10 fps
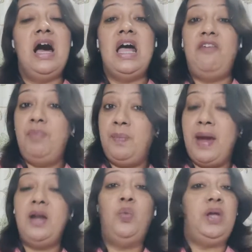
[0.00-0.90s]
I have
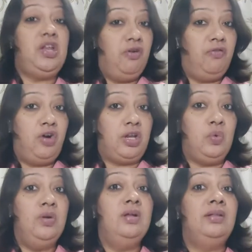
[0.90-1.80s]
prepared a video for
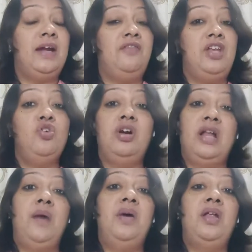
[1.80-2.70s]
you that when your
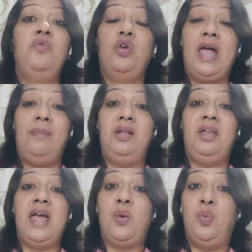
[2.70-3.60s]
grammar and
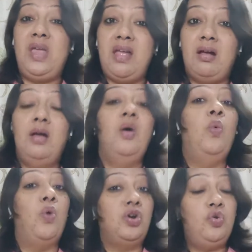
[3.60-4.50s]
vocabulary are weak,
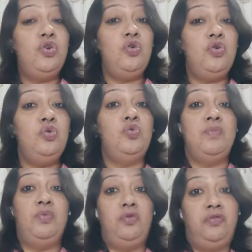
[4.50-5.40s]
what could you do to
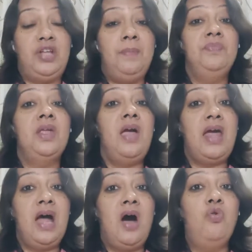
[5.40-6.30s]
improve them
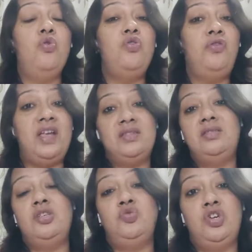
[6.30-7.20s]
and how could you face a
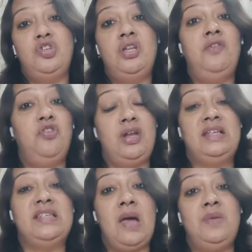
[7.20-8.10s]
situation if your
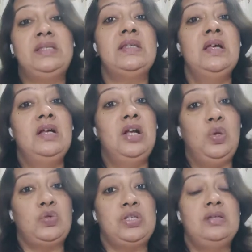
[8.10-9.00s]
exam is
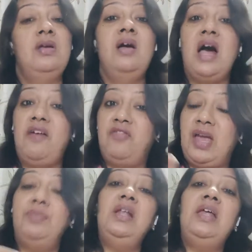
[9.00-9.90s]
close. I have
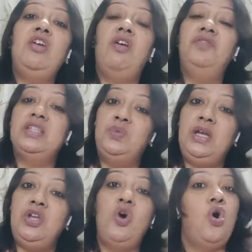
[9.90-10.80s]
kept the link of this
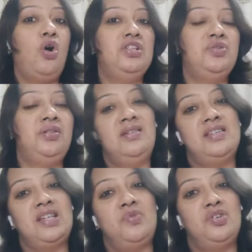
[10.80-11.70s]
video also in the
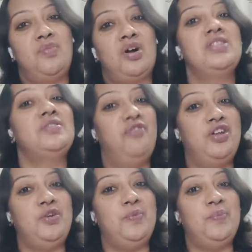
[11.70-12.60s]
description box
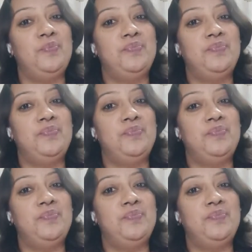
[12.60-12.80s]
for you.